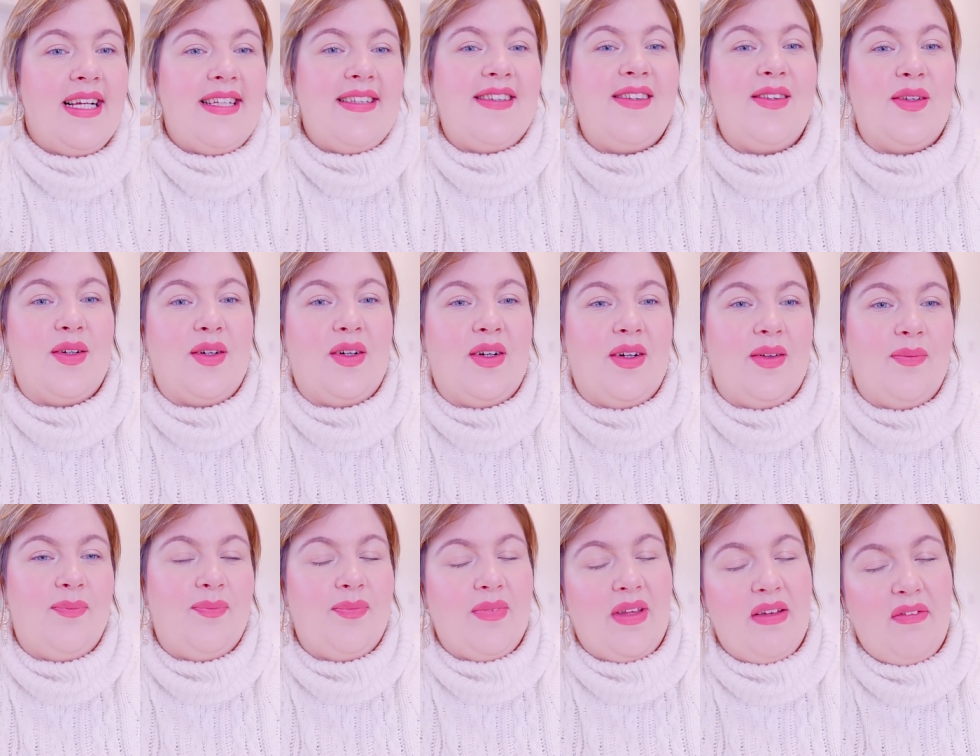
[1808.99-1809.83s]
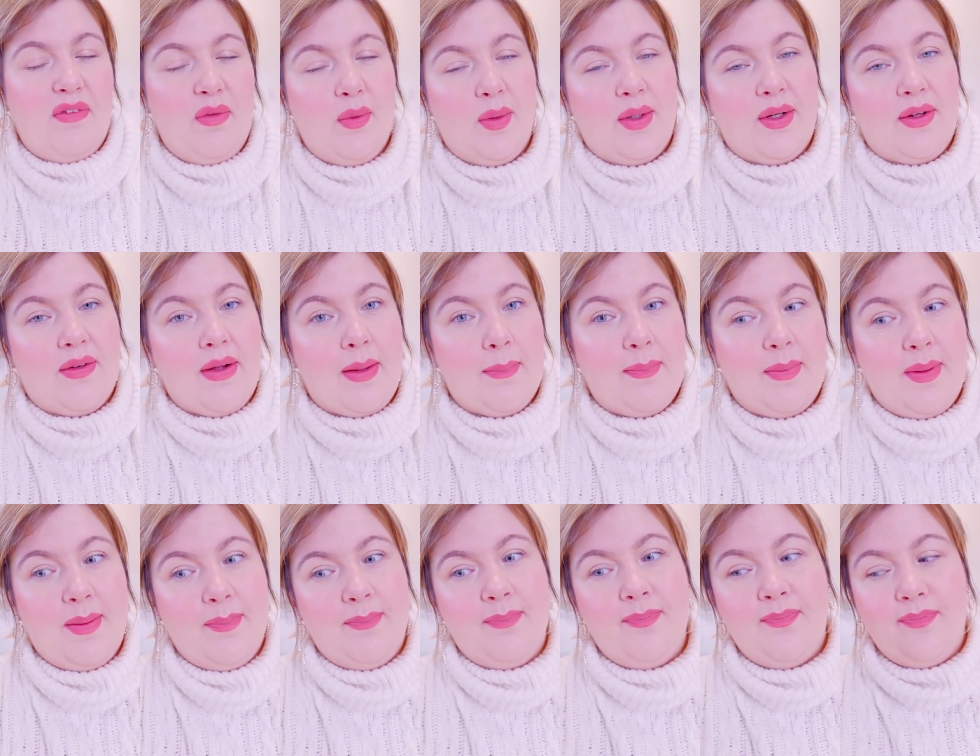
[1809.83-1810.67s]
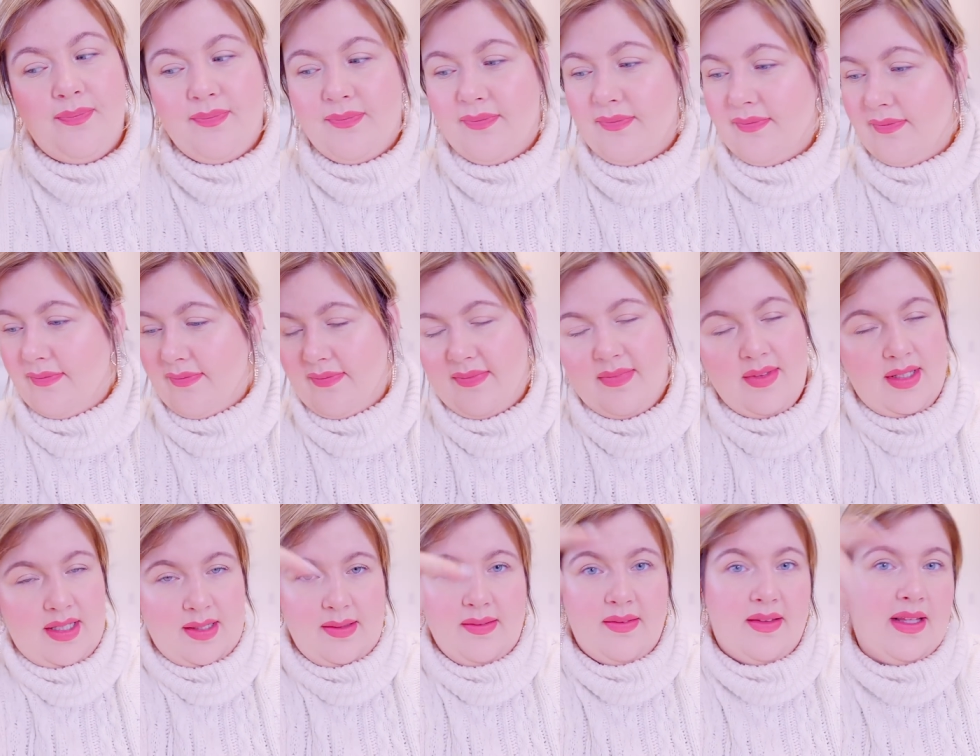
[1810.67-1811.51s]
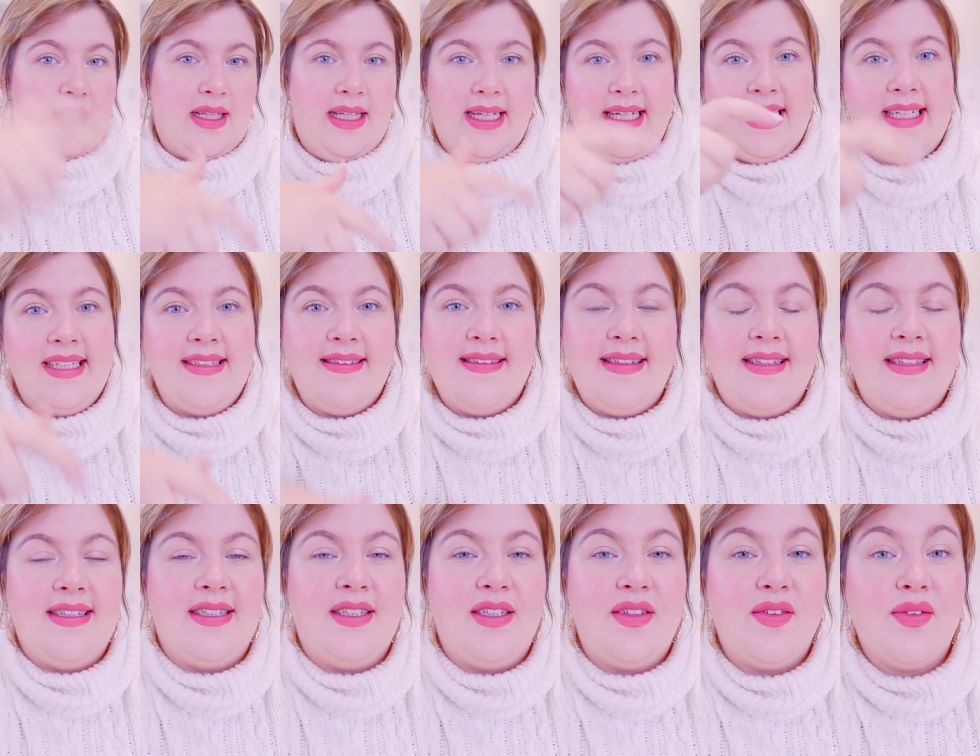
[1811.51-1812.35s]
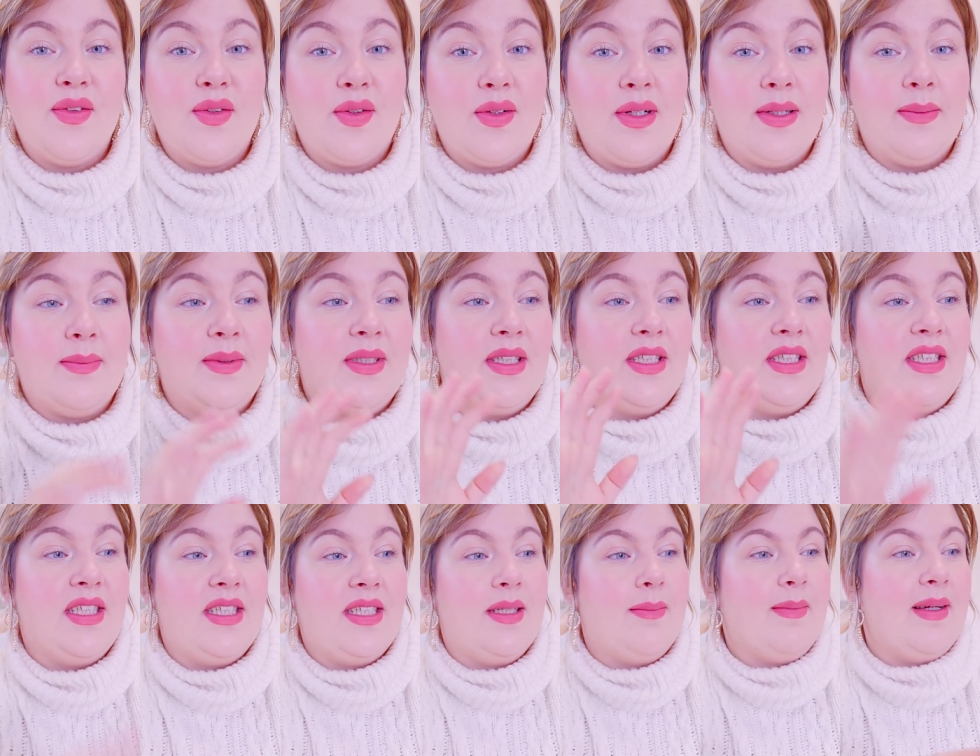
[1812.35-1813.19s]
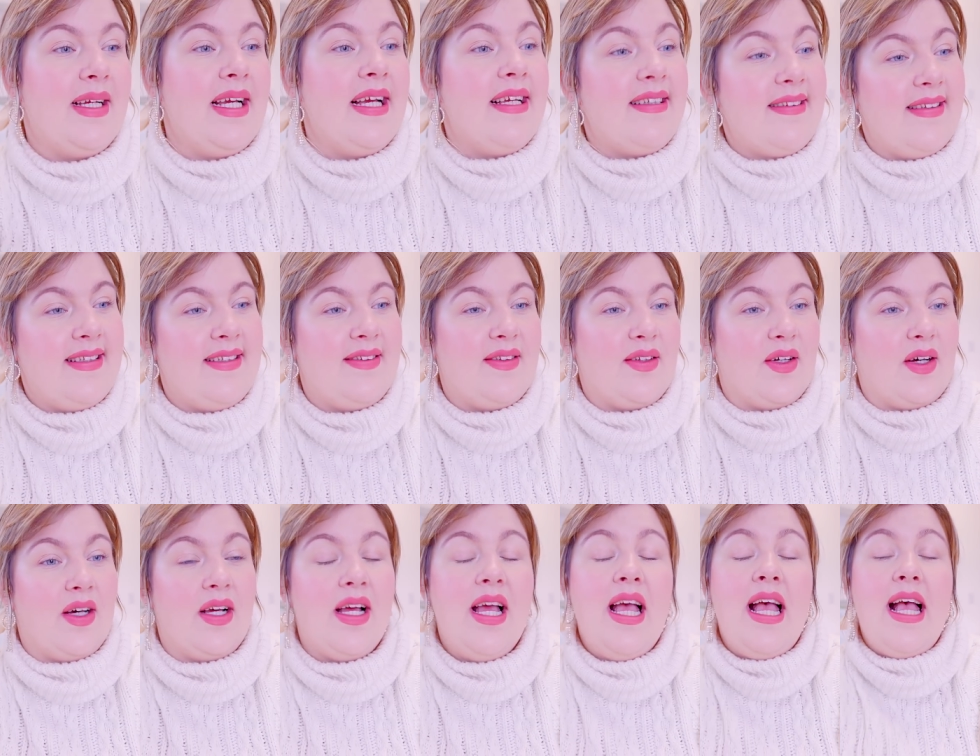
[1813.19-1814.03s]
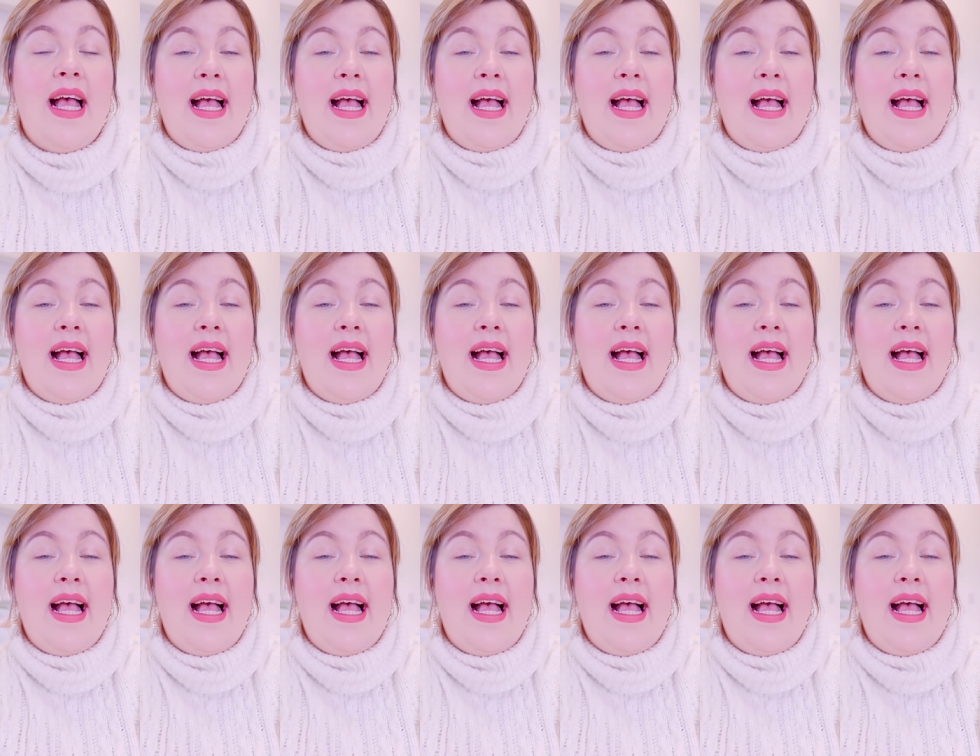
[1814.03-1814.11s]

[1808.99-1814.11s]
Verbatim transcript: So if you want to grab them, the link is in the description to my Etsy store.